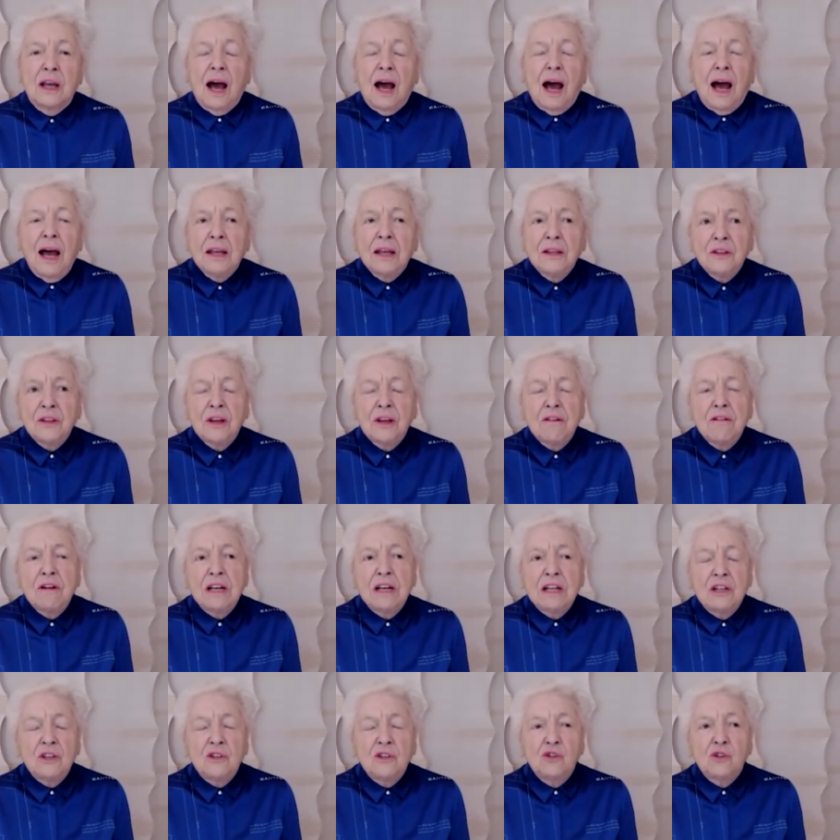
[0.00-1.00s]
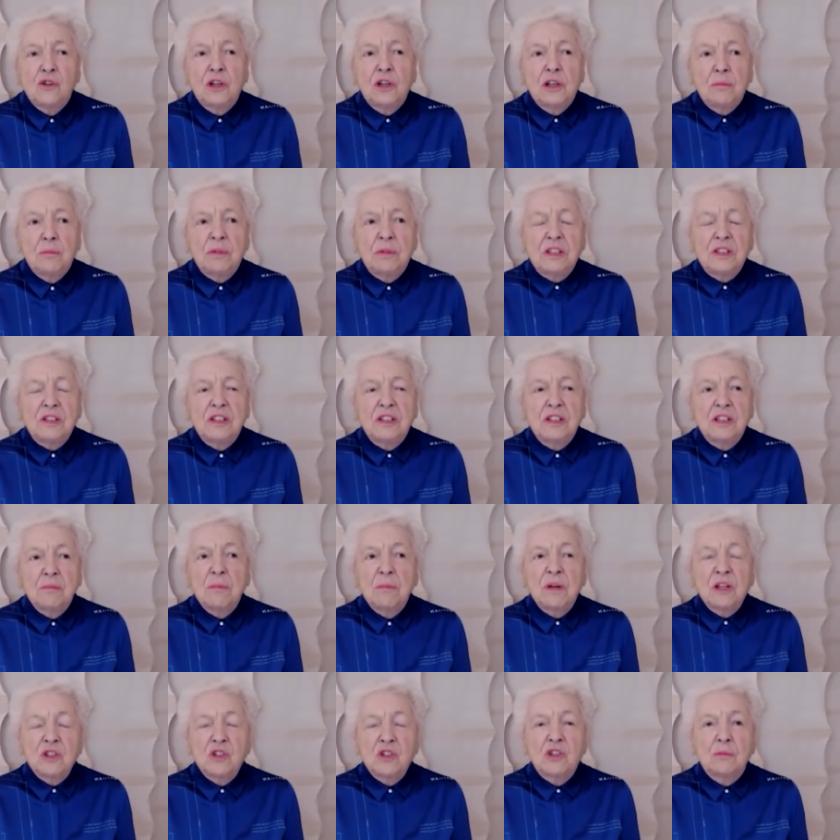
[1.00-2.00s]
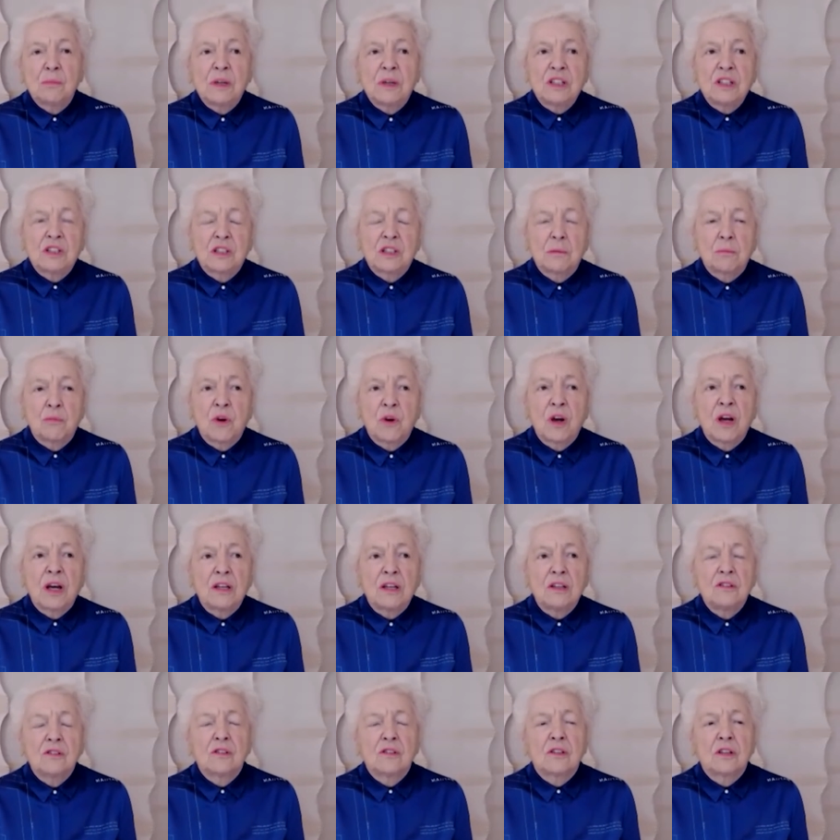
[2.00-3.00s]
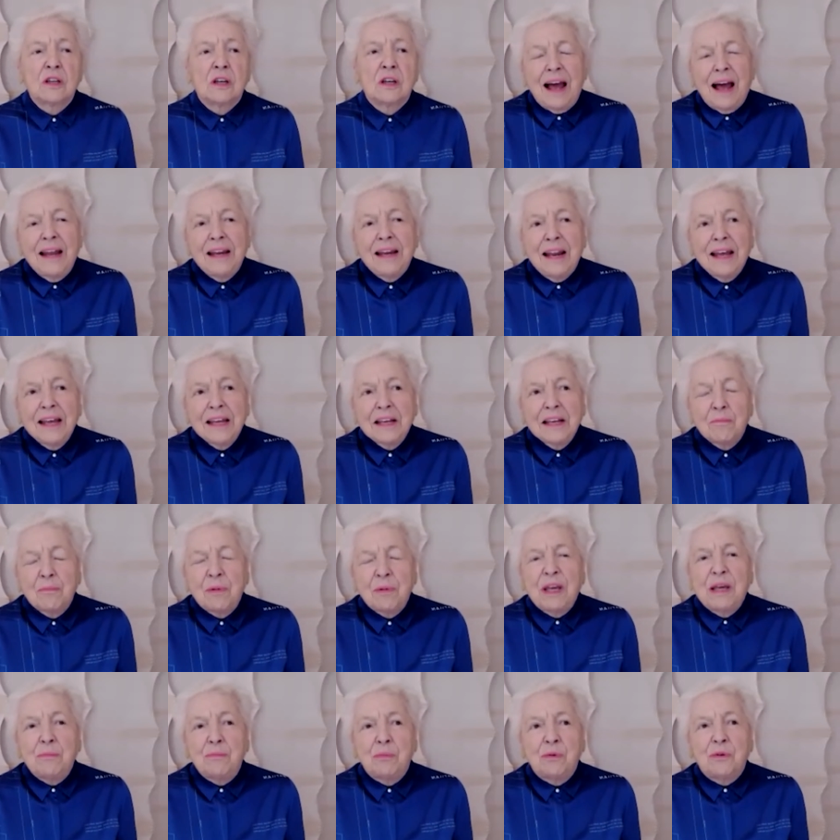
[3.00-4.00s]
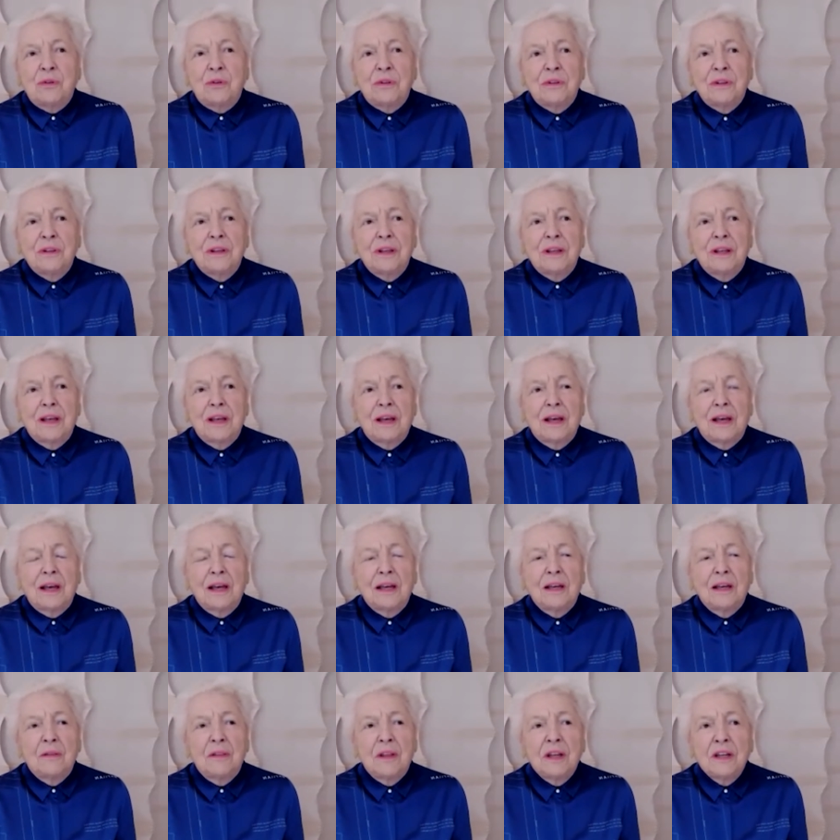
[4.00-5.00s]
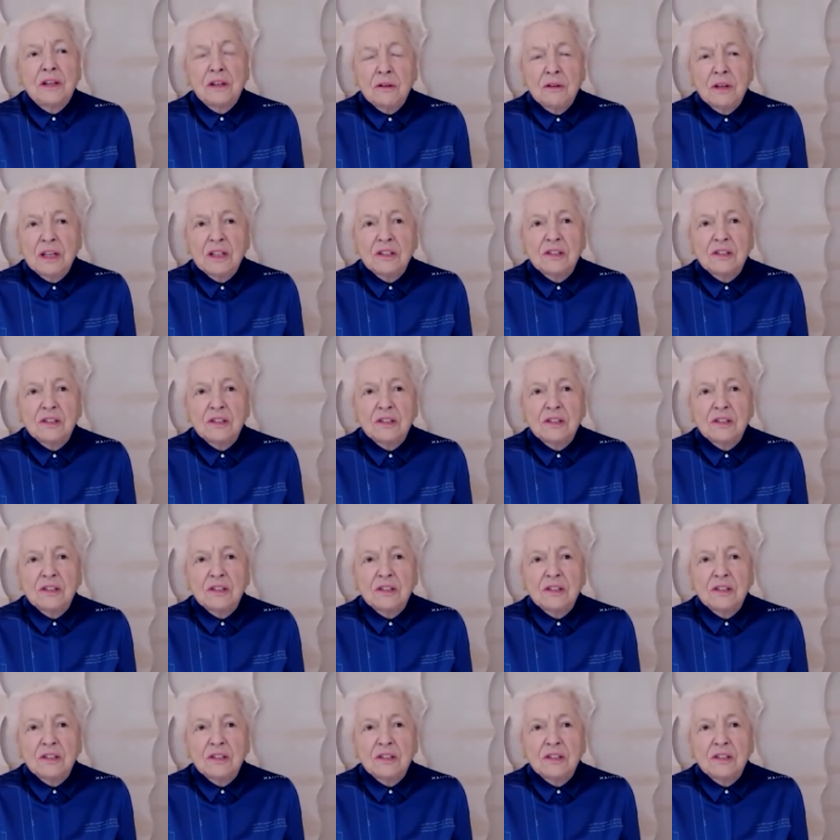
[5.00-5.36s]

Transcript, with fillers: I thoroughly enjoyed business, much to my surprise. I like people. Uh, they don't